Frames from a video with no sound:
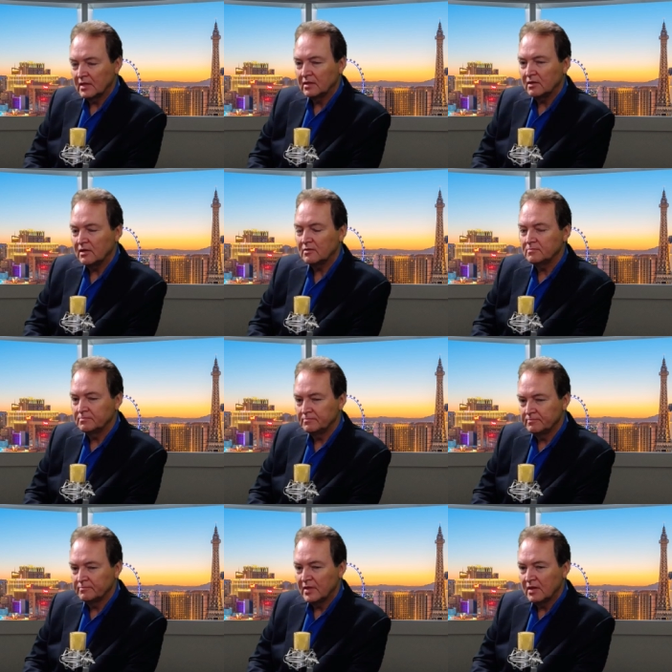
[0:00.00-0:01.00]
Yeah,
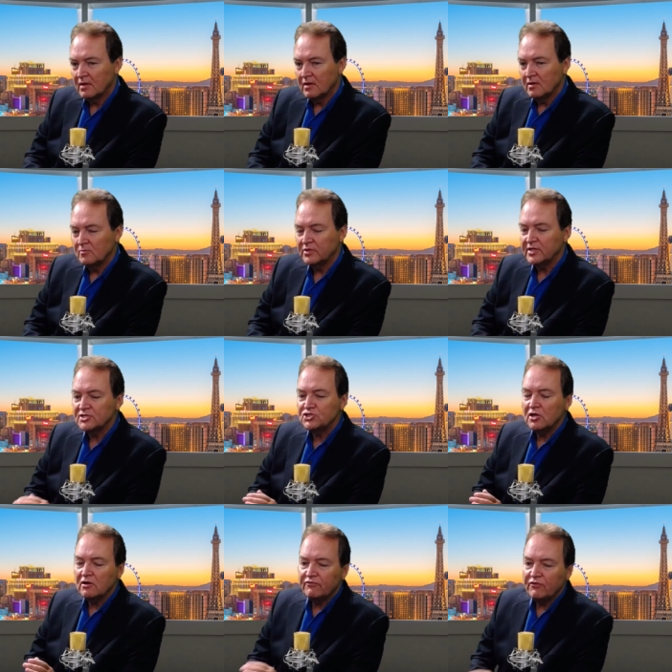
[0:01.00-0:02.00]
but that's
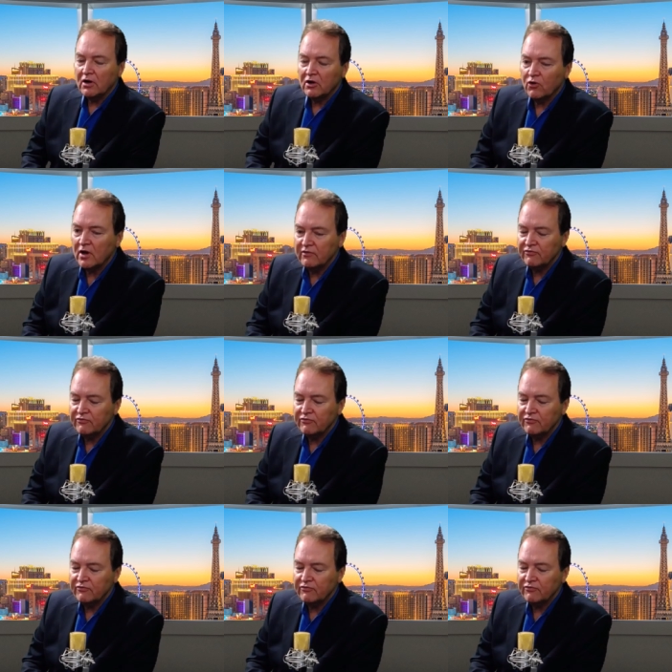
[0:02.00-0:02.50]
still a far cry